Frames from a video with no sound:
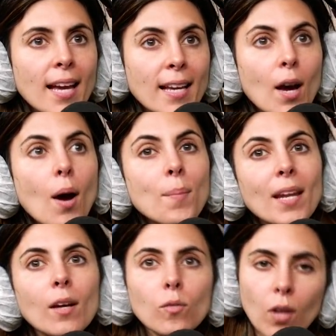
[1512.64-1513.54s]
Look,
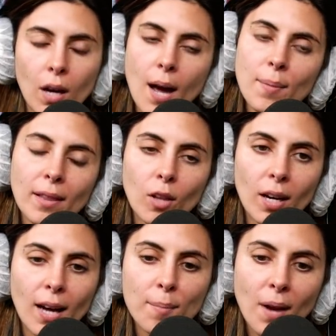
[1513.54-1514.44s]

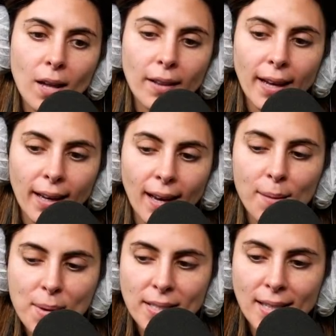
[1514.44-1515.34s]
I'm
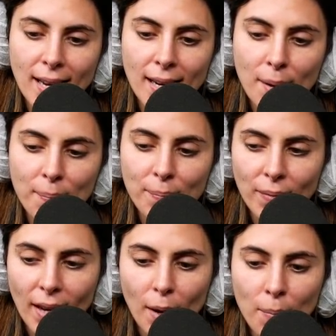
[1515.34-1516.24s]
not saying I'm
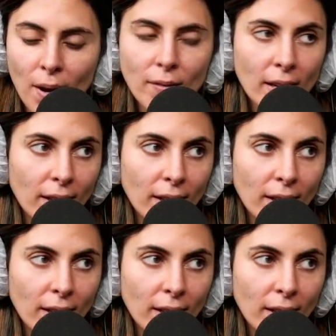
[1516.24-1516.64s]
like above it.